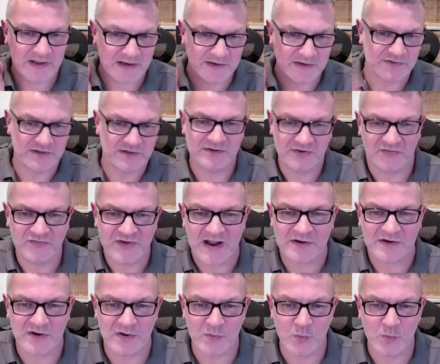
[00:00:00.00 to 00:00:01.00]
It's the de
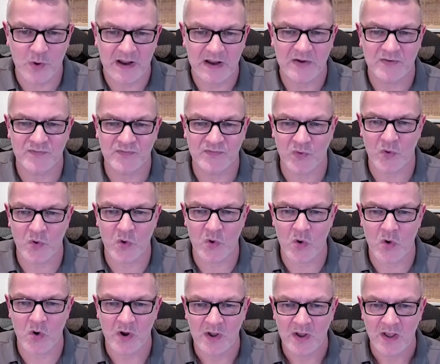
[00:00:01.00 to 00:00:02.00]
facto way for